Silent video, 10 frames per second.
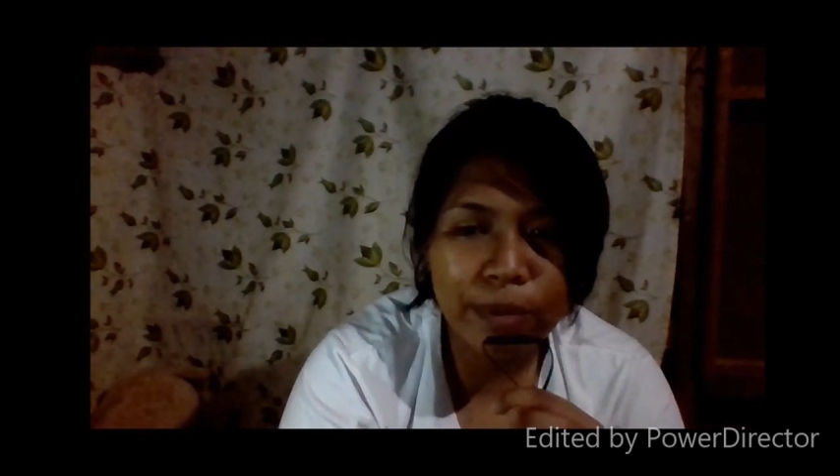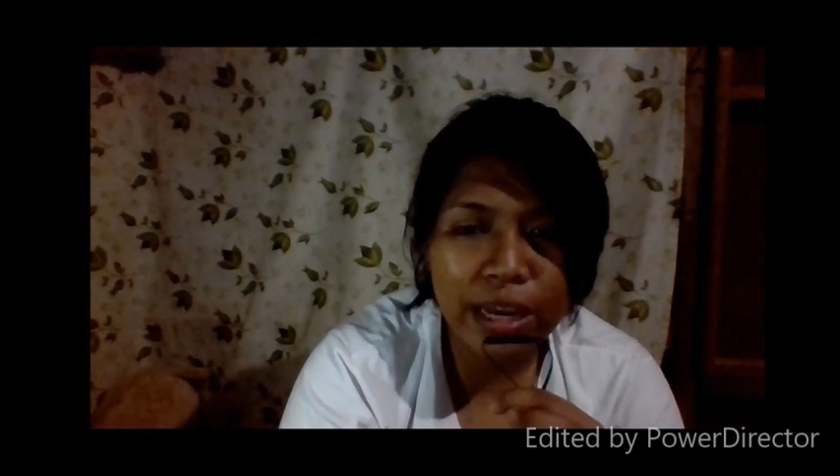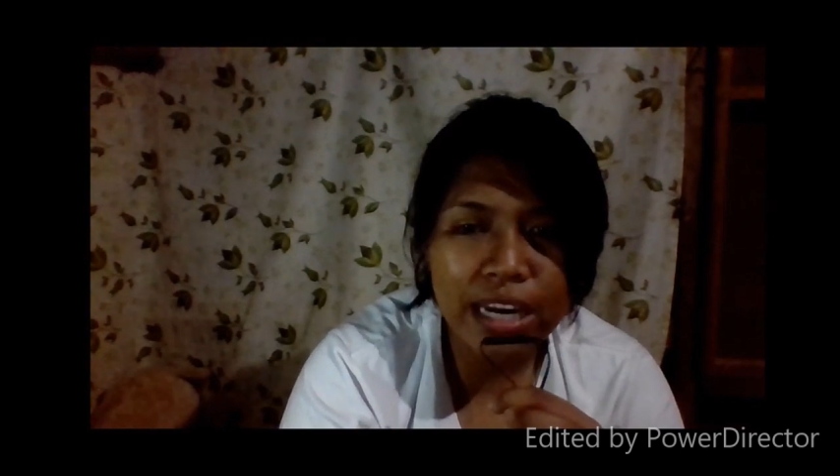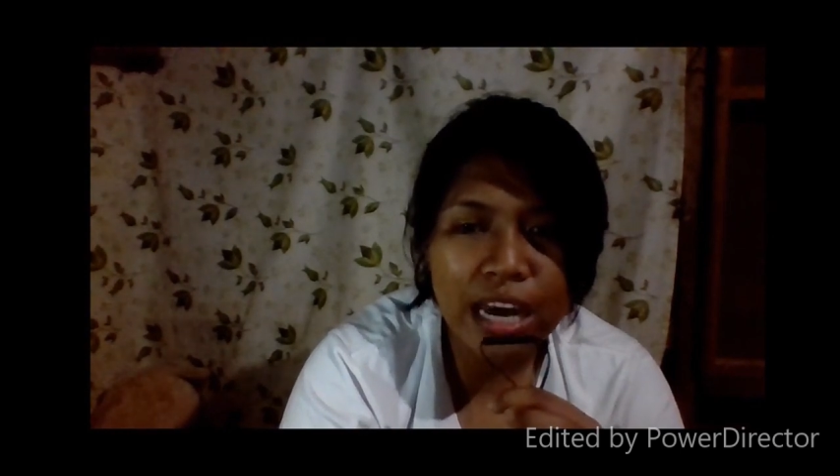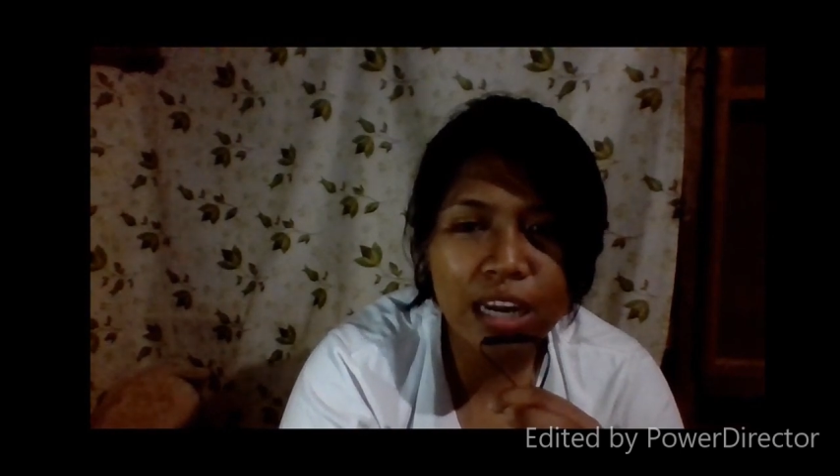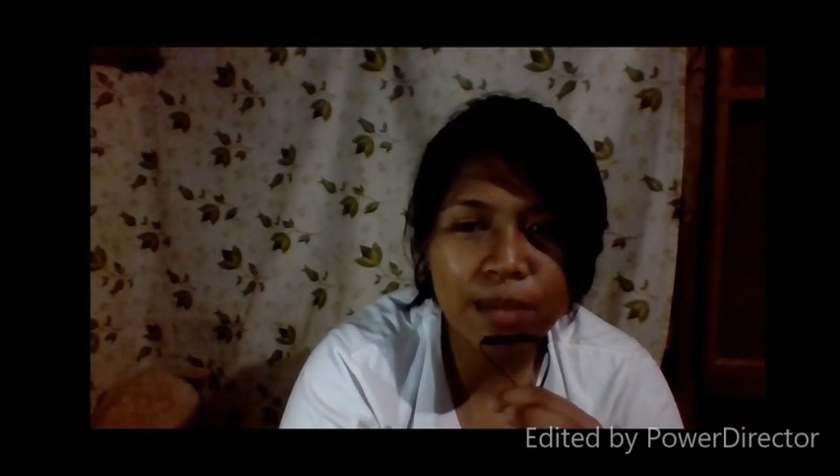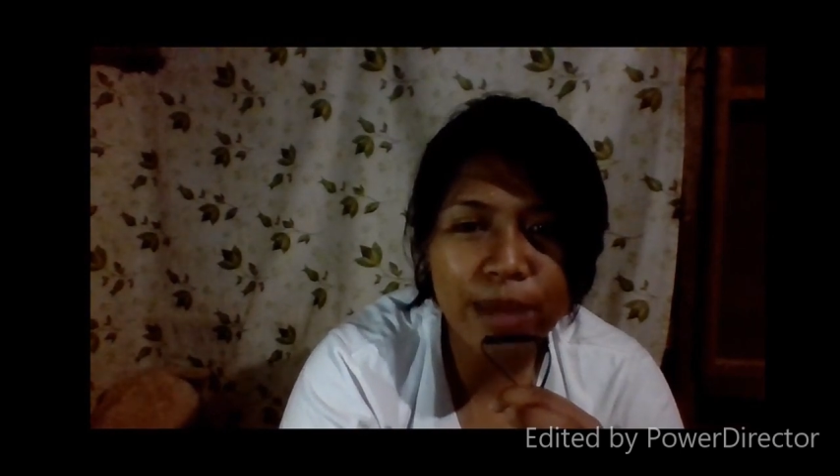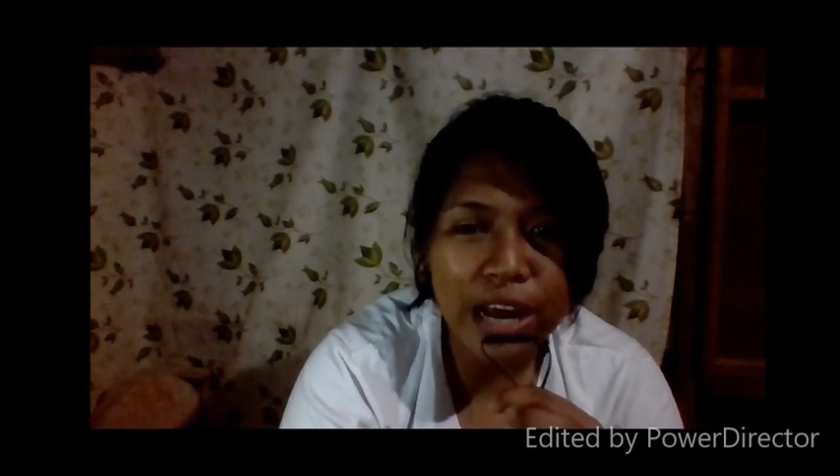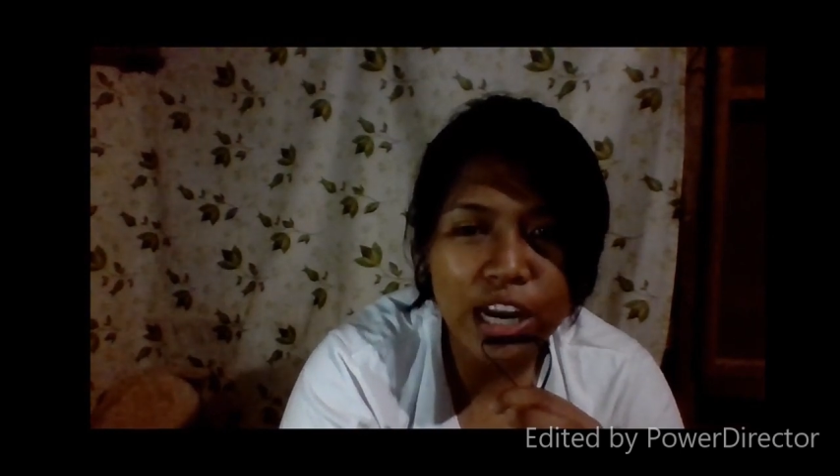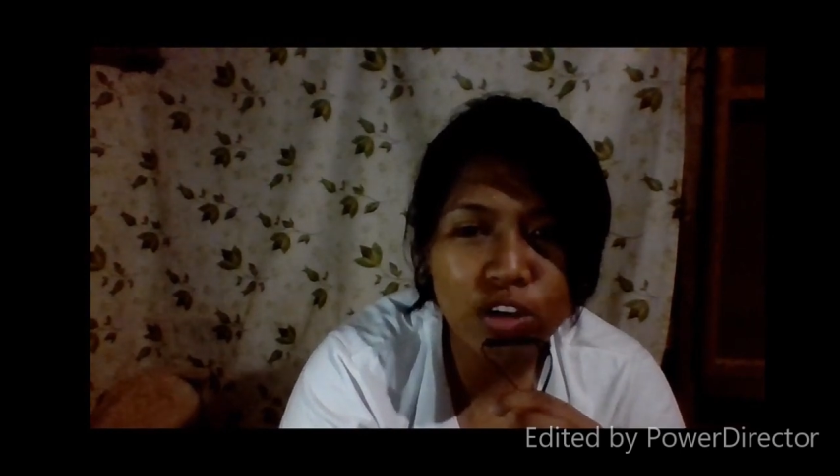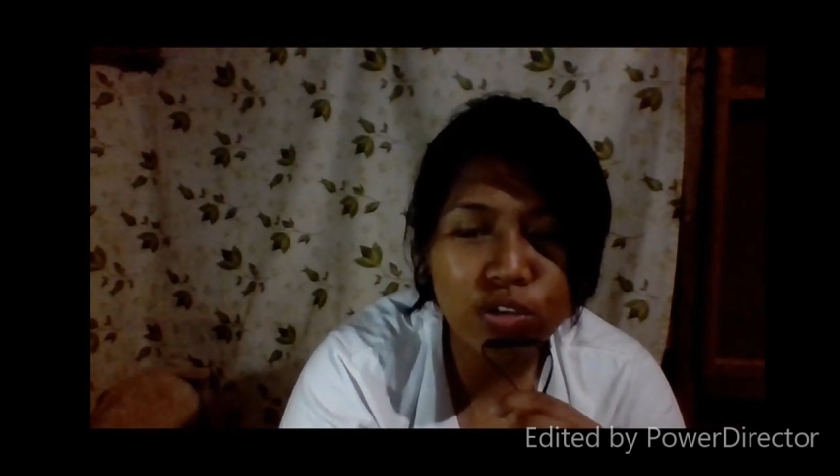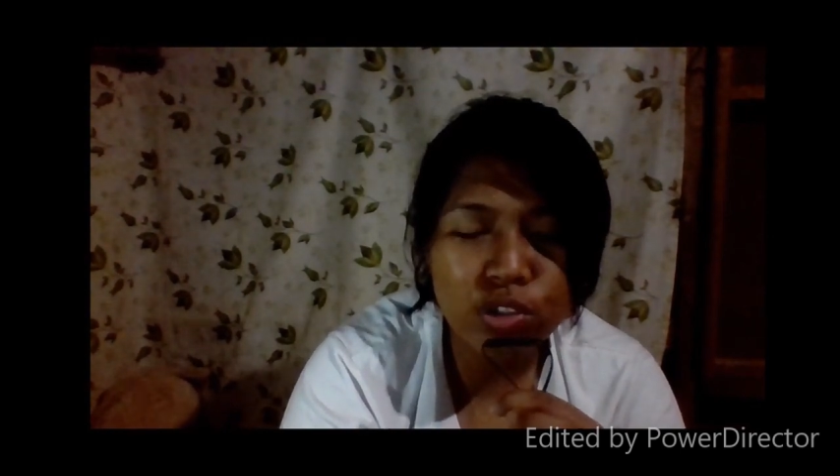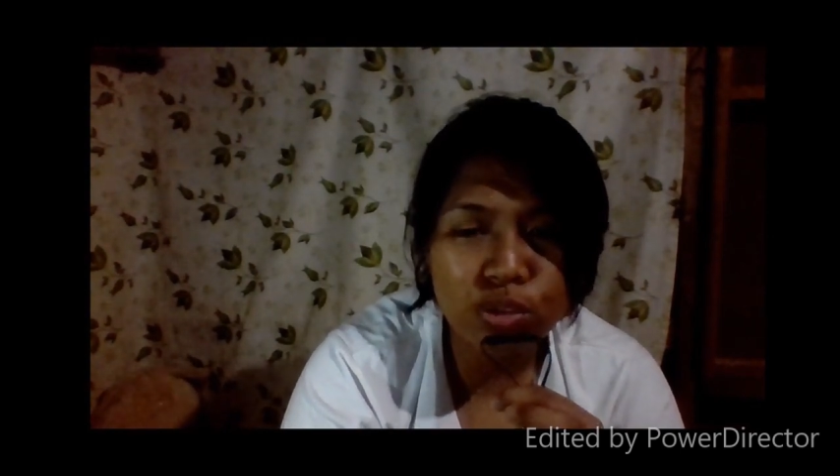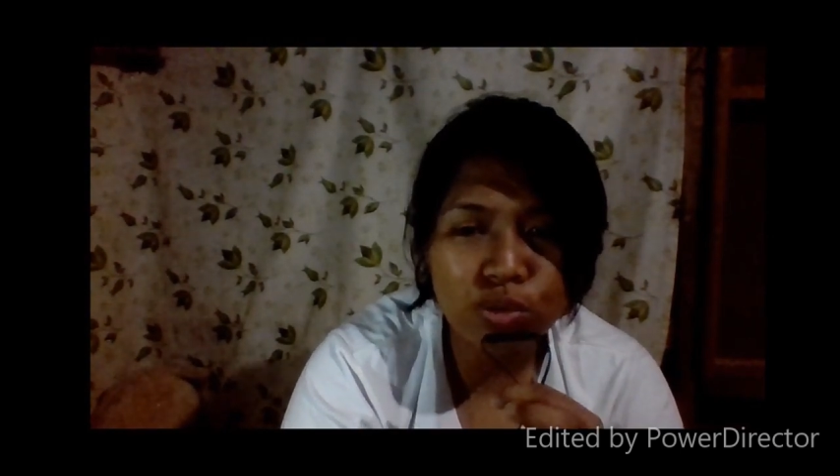binary values